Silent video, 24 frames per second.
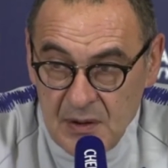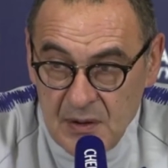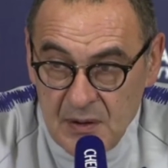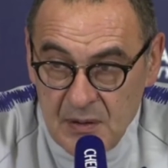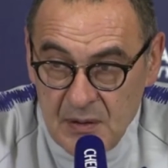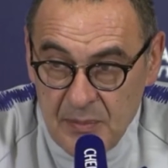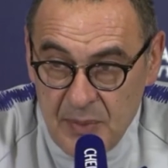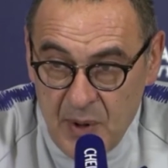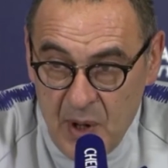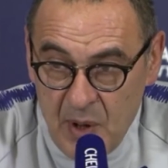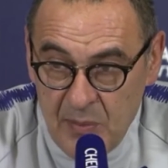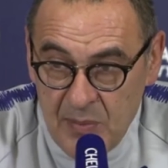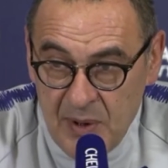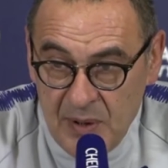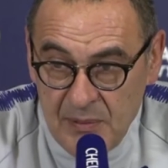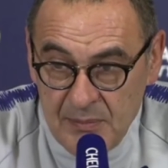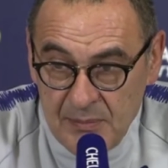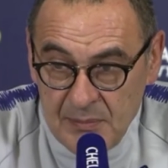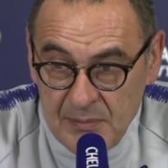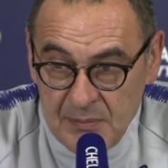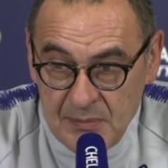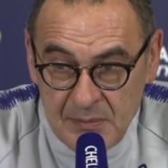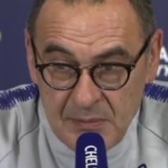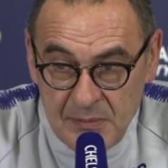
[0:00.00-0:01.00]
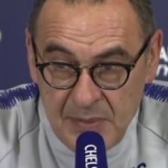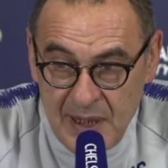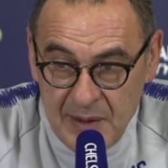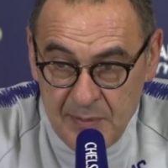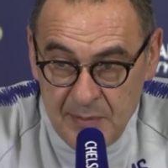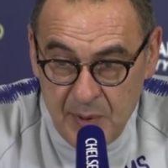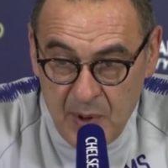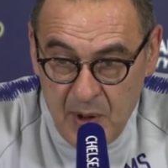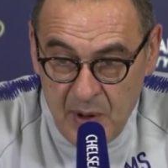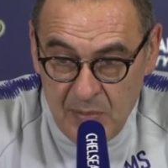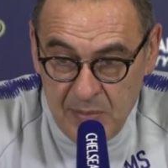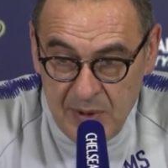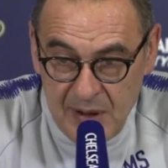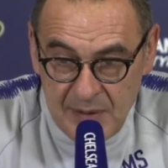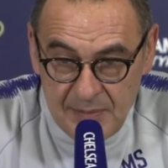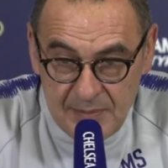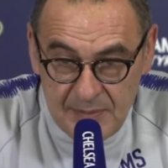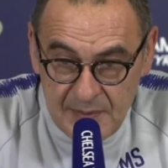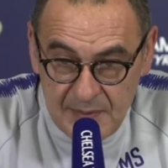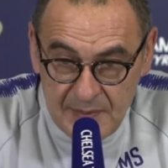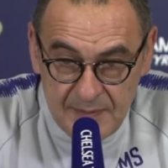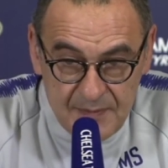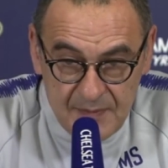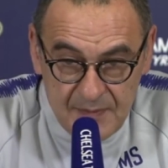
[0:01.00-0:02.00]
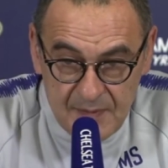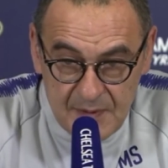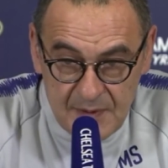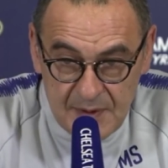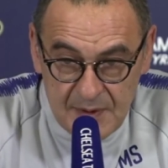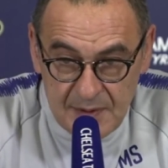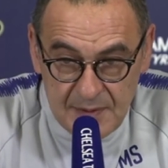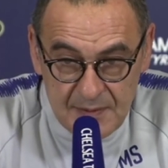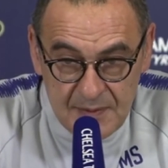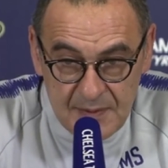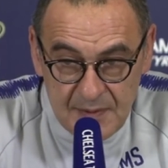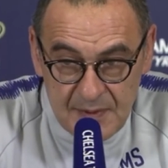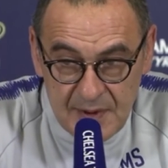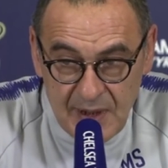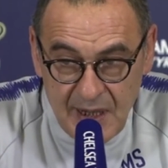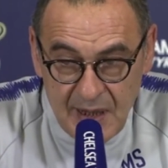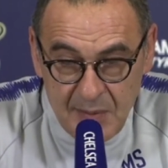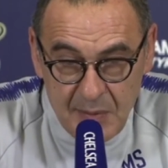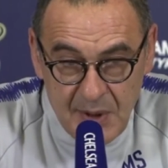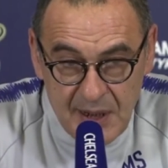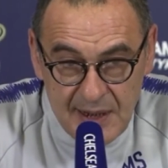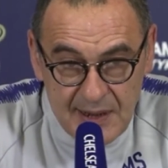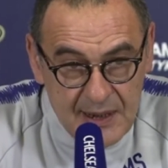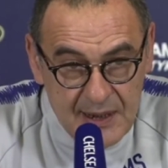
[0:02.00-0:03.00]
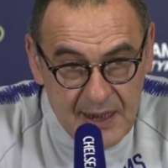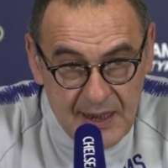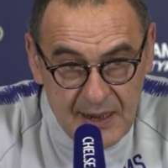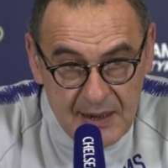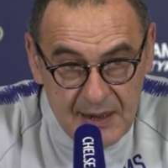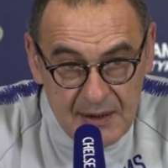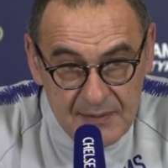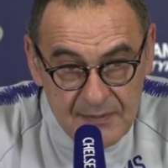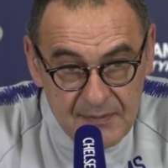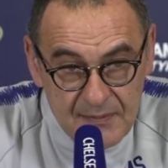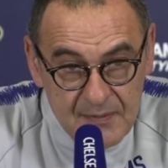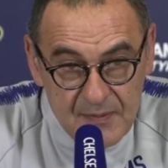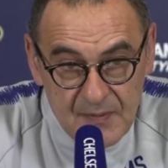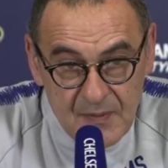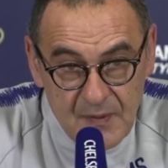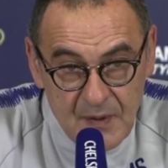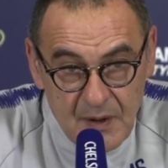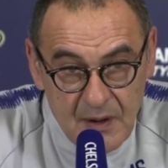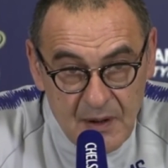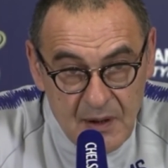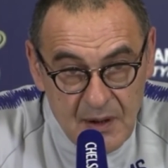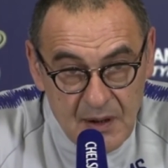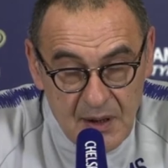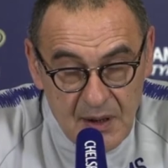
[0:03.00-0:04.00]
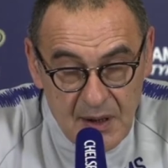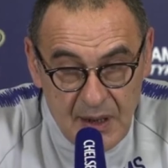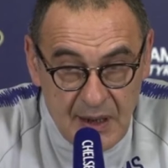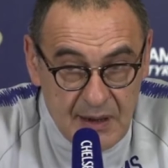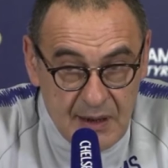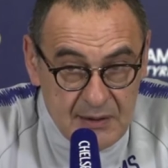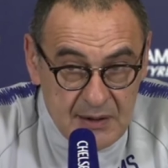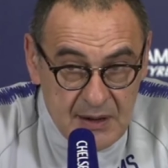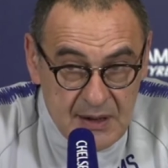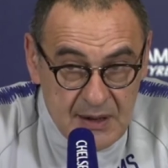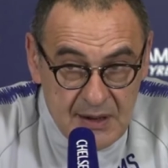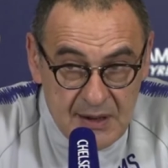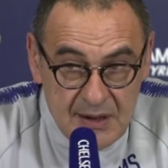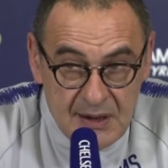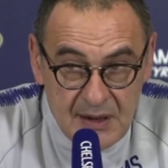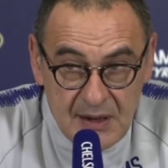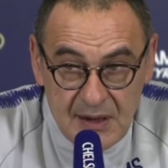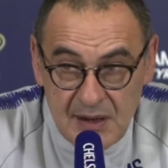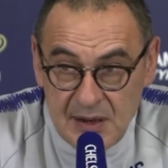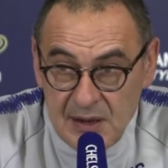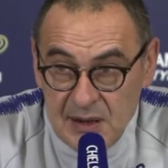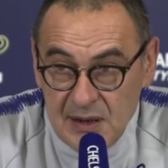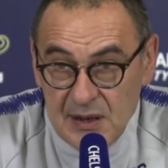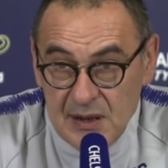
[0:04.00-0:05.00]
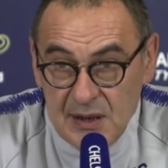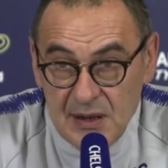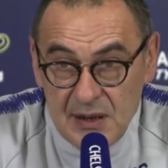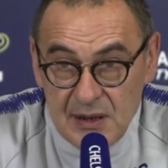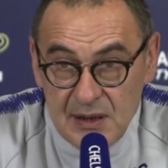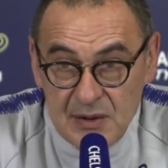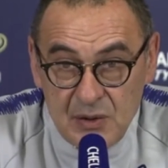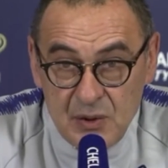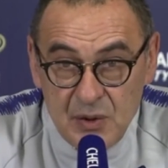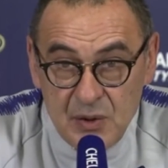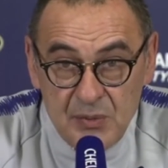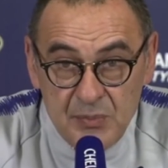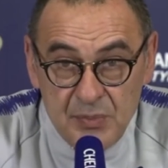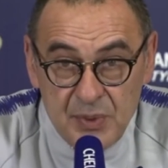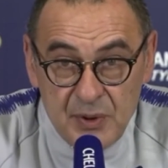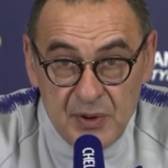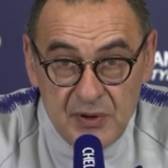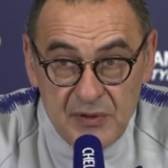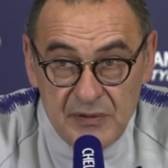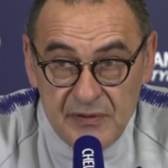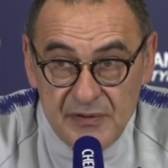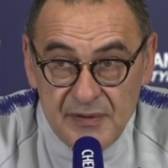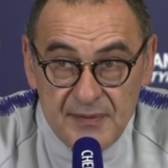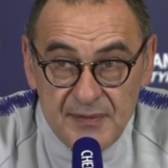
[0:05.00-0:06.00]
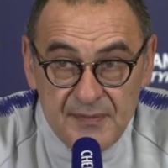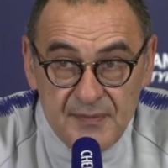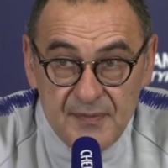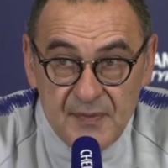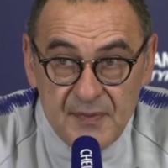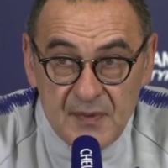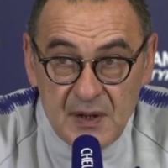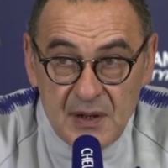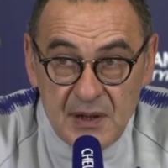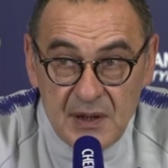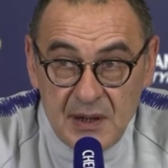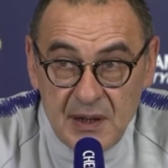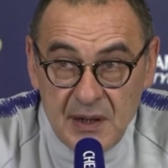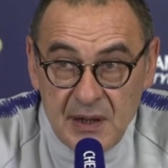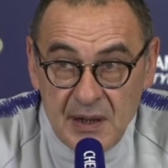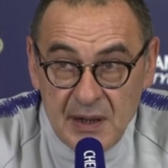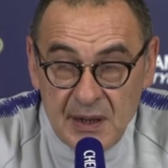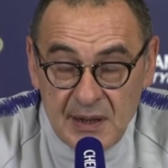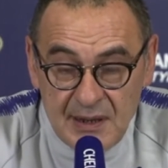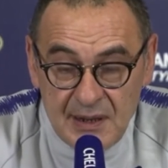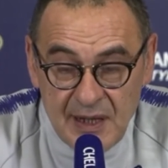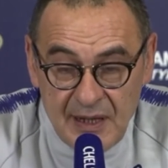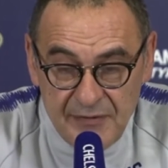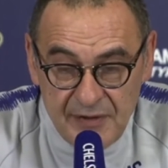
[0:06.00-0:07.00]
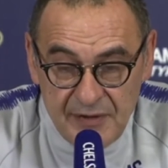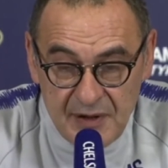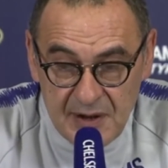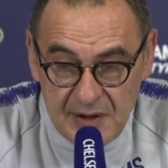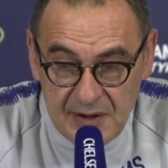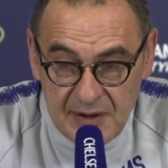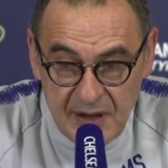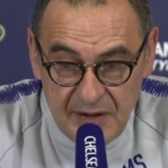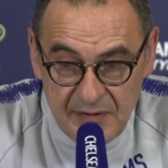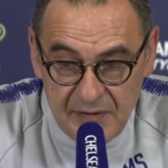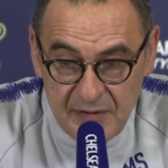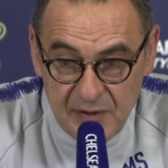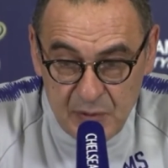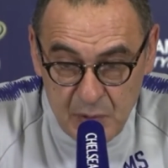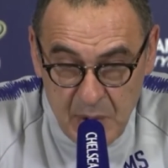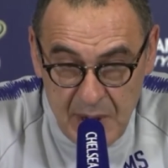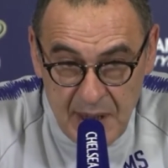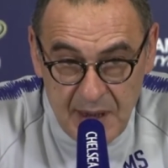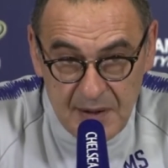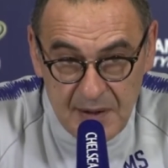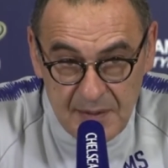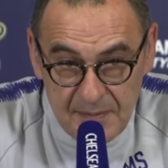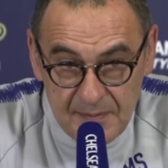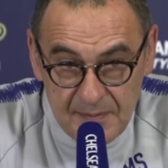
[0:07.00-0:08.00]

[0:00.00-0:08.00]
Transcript: problem by problem, day by day, and to improve in a definitive way.